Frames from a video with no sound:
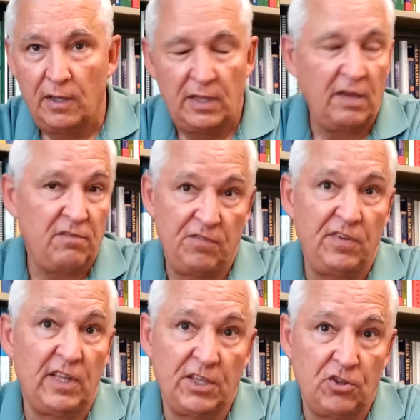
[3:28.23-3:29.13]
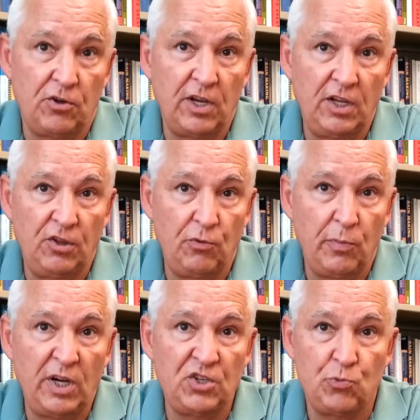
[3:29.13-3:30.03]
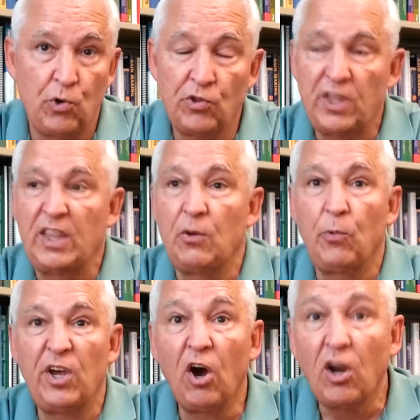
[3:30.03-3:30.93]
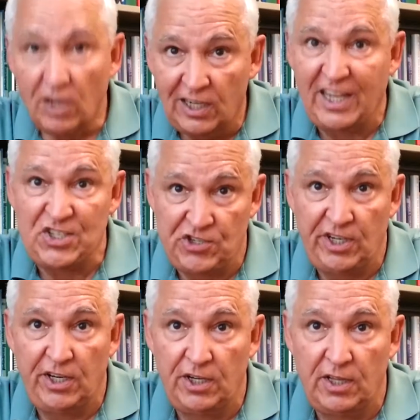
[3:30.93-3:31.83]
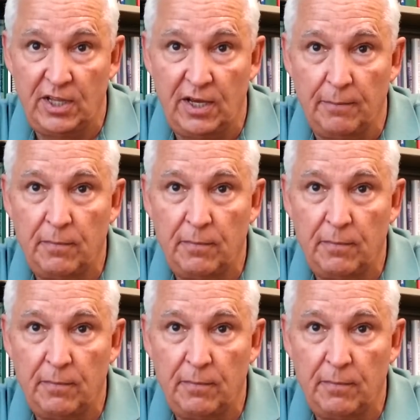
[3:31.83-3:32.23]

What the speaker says: they have to feel like they're getting their money's worth and that we are listening to them.